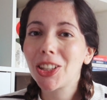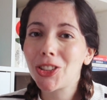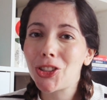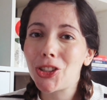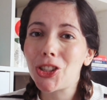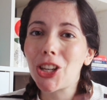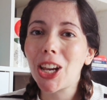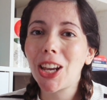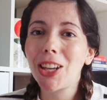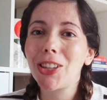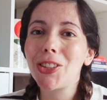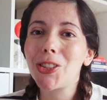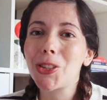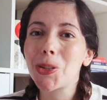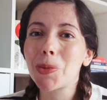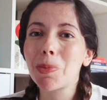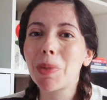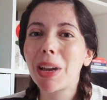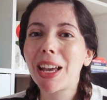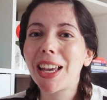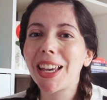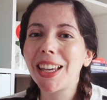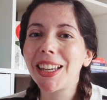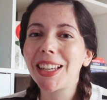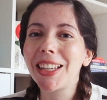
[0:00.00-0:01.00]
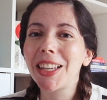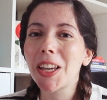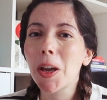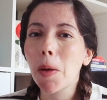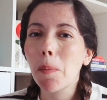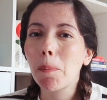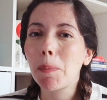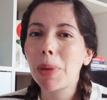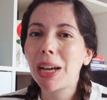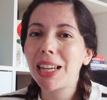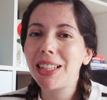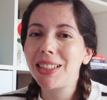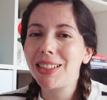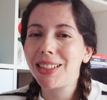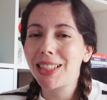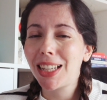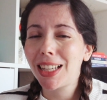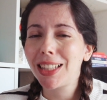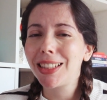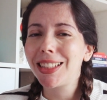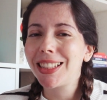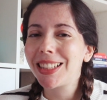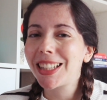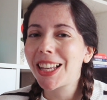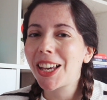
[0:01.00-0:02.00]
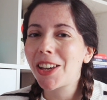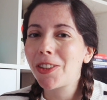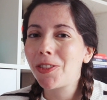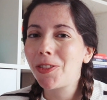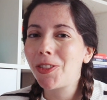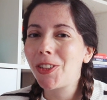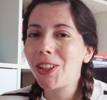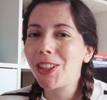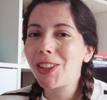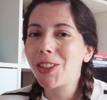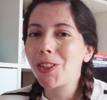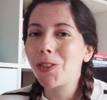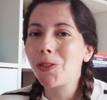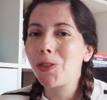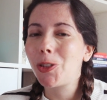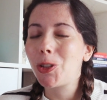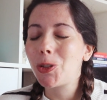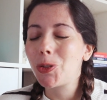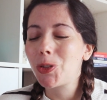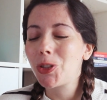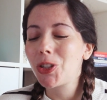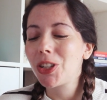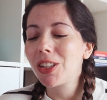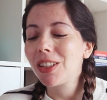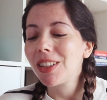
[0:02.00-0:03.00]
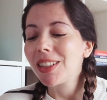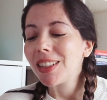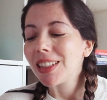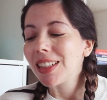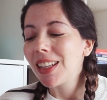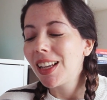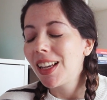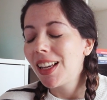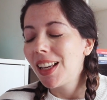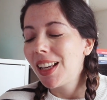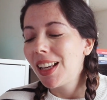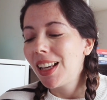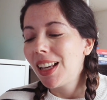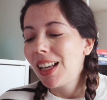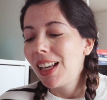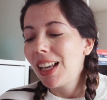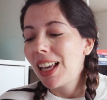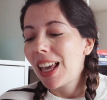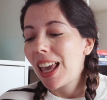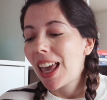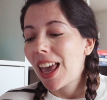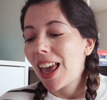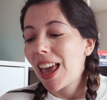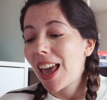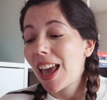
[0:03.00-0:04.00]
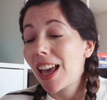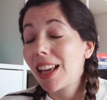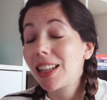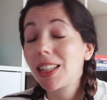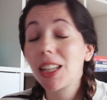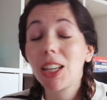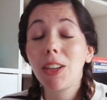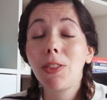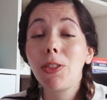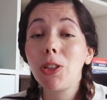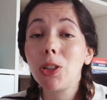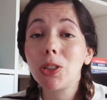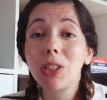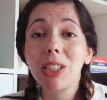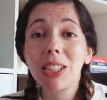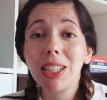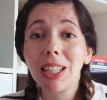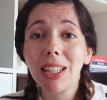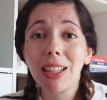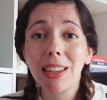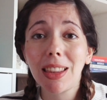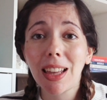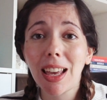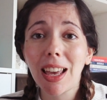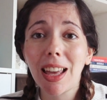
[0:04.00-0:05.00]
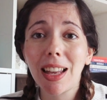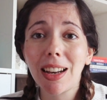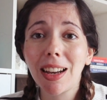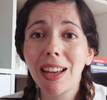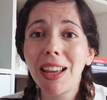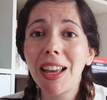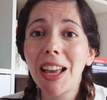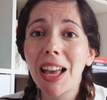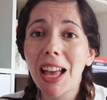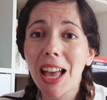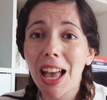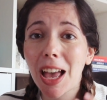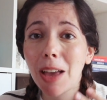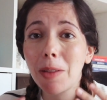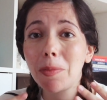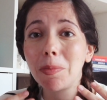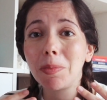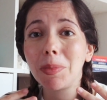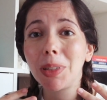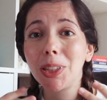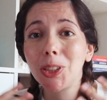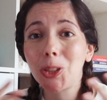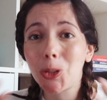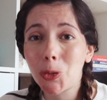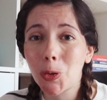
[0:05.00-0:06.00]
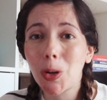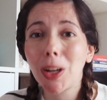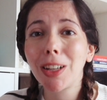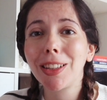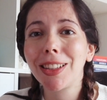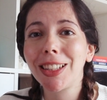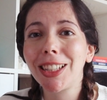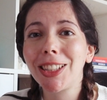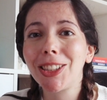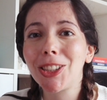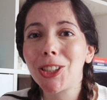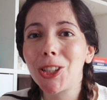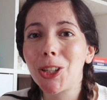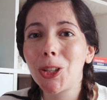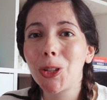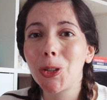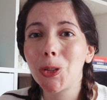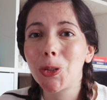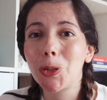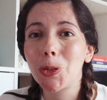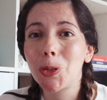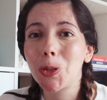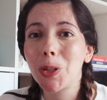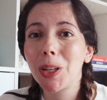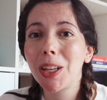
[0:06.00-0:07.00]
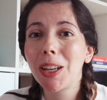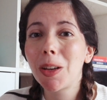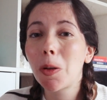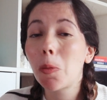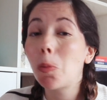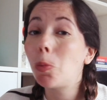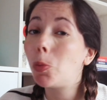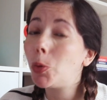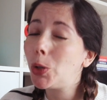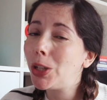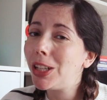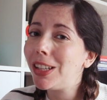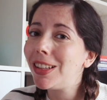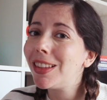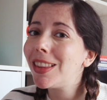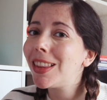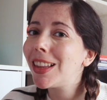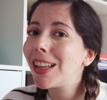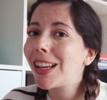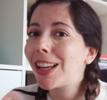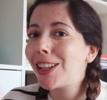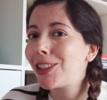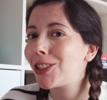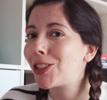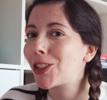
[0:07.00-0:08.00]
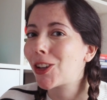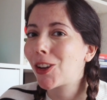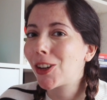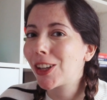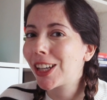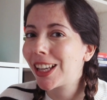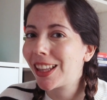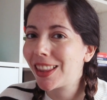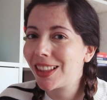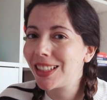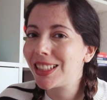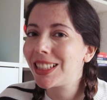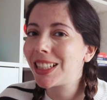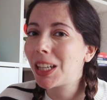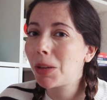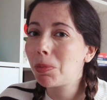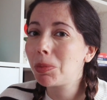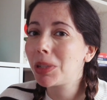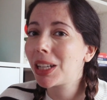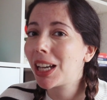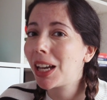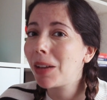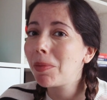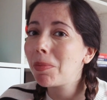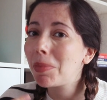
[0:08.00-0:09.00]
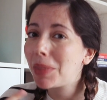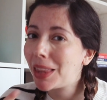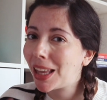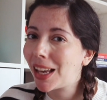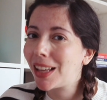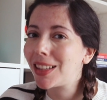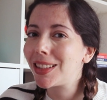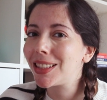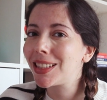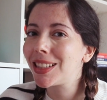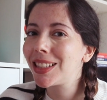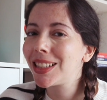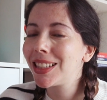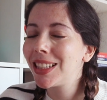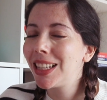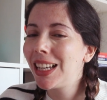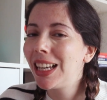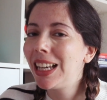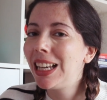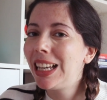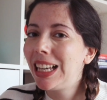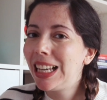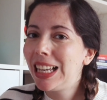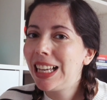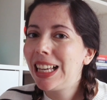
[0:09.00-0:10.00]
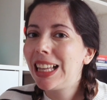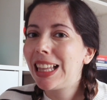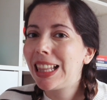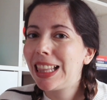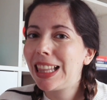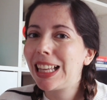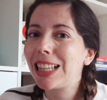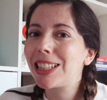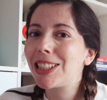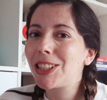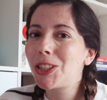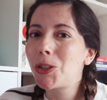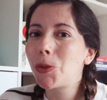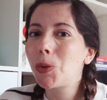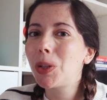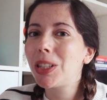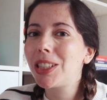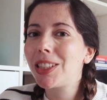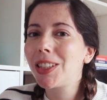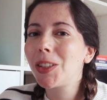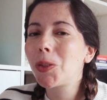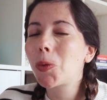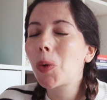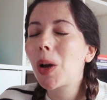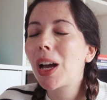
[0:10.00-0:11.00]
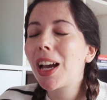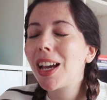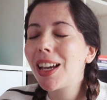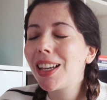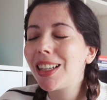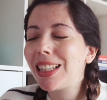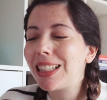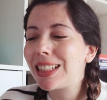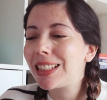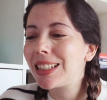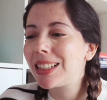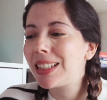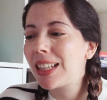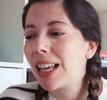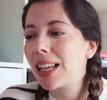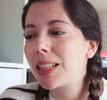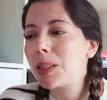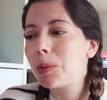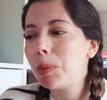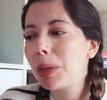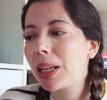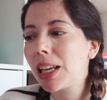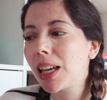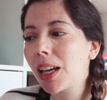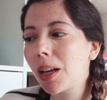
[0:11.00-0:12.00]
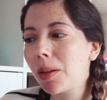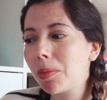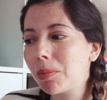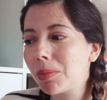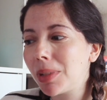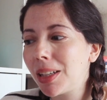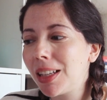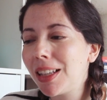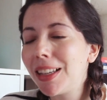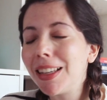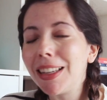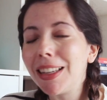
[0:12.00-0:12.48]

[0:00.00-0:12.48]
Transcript: change my daily life in the future. And if you see that I'm struggling to breathe and talk at the same time, that's the reason why it has become